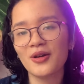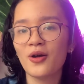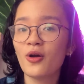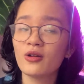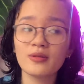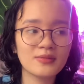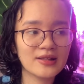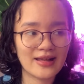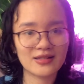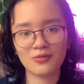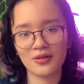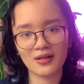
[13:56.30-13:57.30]
or maybe
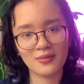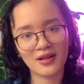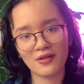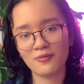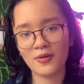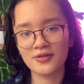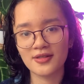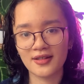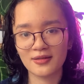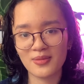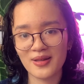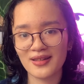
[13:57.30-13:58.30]
last week. I might have posted
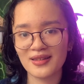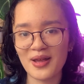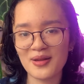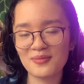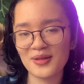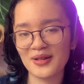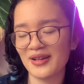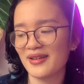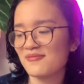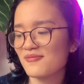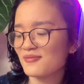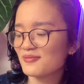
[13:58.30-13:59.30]
it by the time that I
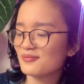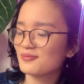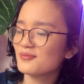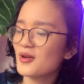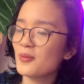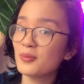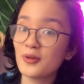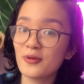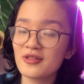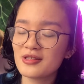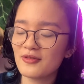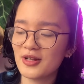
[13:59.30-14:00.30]

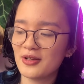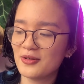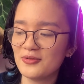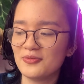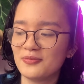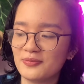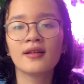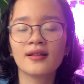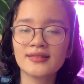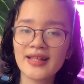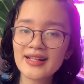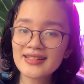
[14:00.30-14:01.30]
upload this video.
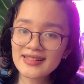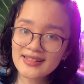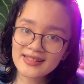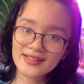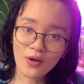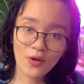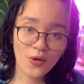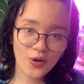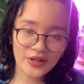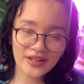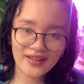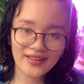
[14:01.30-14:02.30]
Next is a
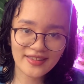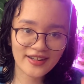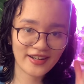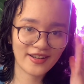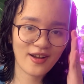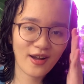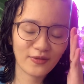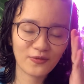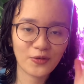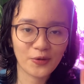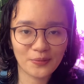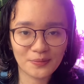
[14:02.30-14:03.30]
Hoya that I got from